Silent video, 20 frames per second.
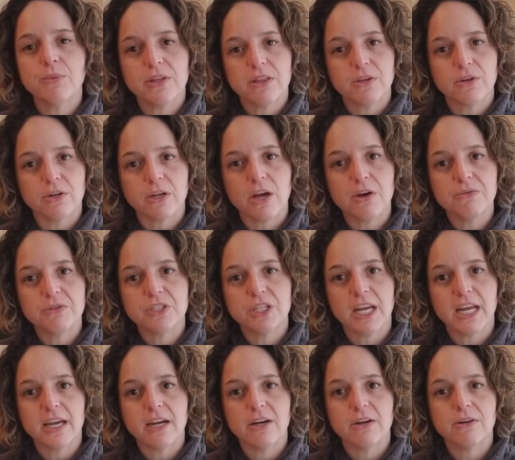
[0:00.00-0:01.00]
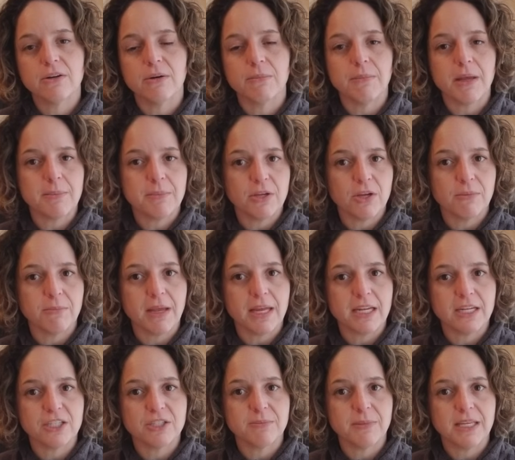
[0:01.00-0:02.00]
with your co-chair or maybe your
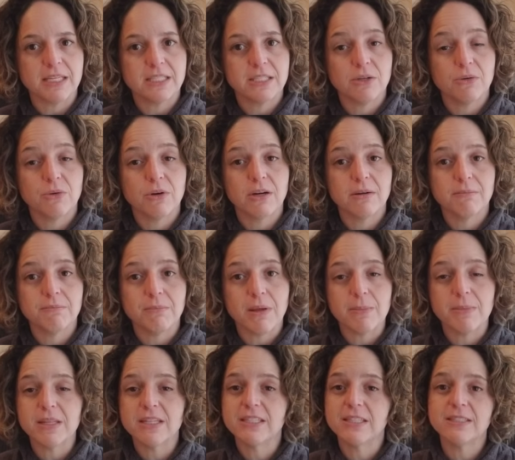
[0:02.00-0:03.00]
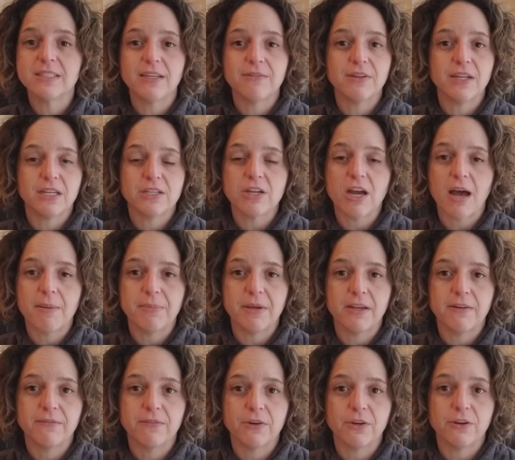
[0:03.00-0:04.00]
management, or maybe this is even a
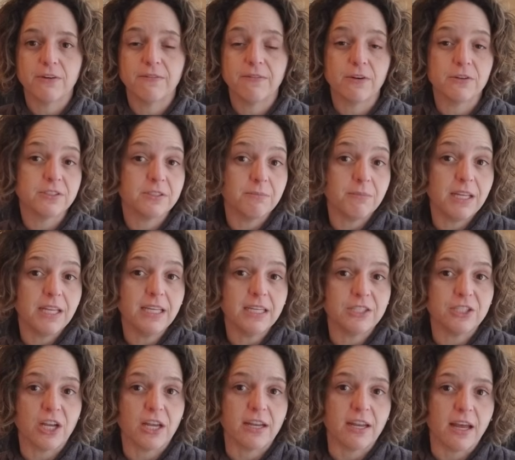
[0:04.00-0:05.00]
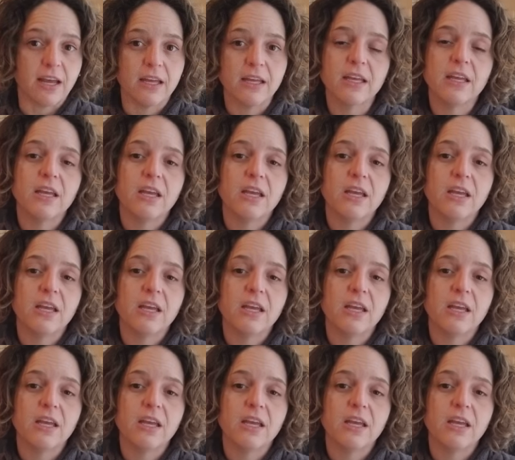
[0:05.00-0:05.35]
topic for your first meeting agenda.